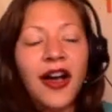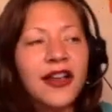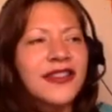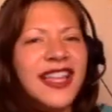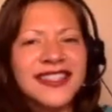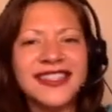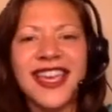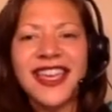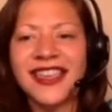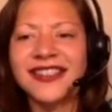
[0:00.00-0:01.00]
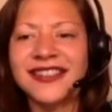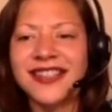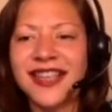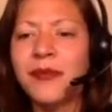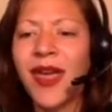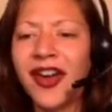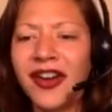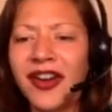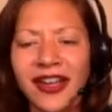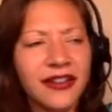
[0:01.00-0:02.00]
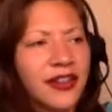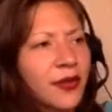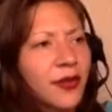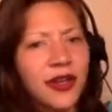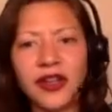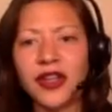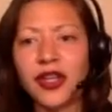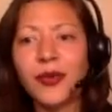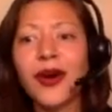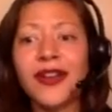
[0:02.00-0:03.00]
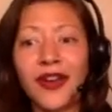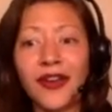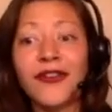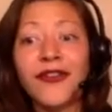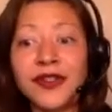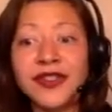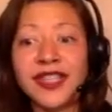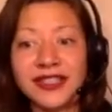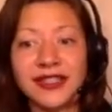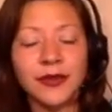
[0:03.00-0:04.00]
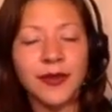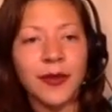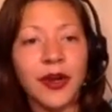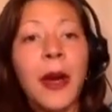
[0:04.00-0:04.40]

Let's say they say Mary. You want a full sentence, remember.